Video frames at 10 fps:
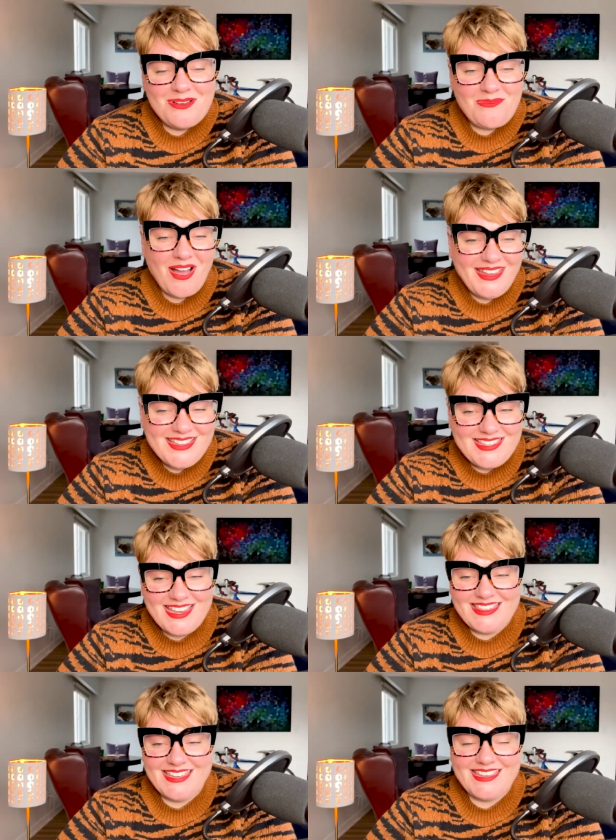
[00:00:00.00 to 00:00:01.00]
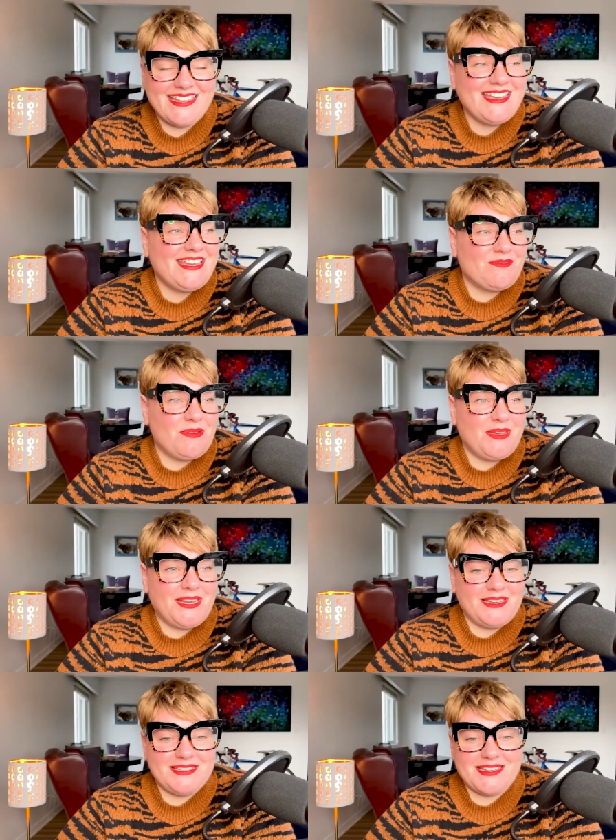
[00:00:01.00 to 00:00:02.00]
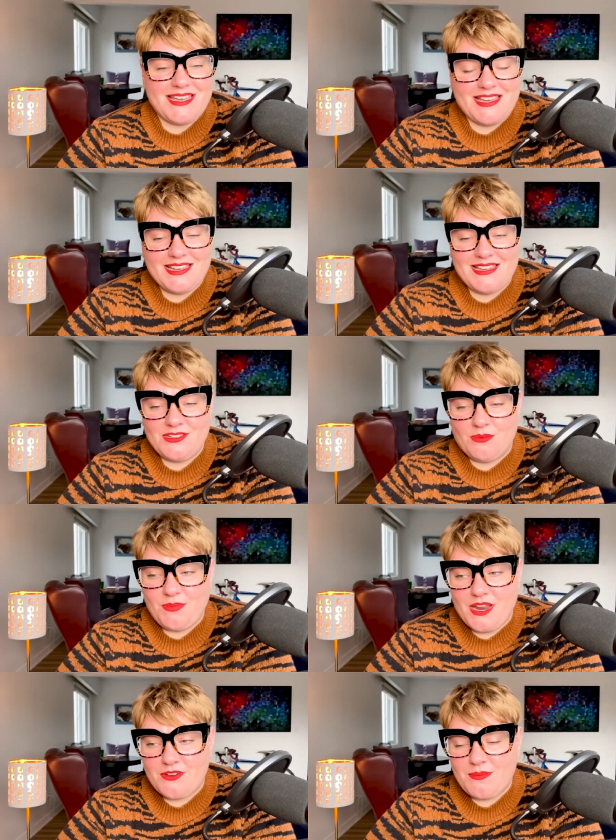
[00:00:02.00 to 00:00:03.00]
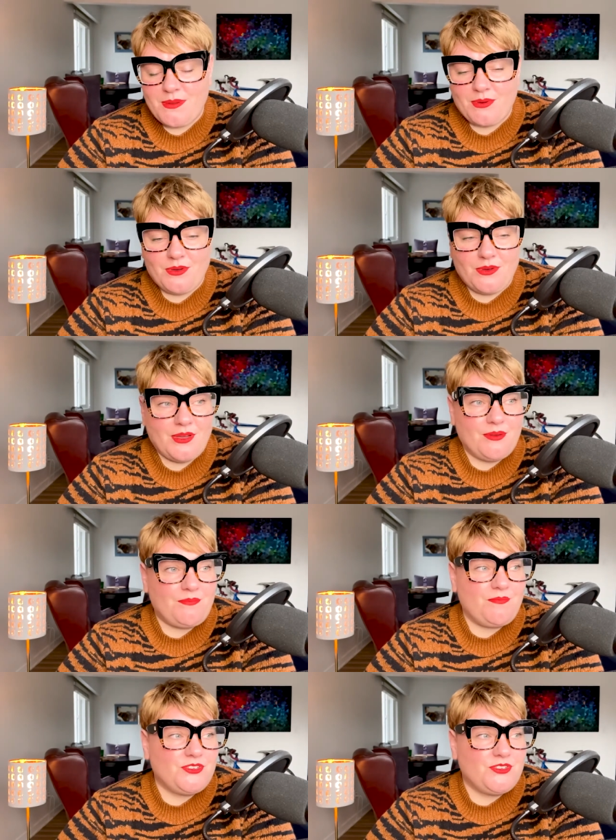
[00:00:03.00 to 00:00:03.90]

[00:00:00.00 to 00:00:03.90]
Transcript: why is it that women and uh, non-binary people or uh,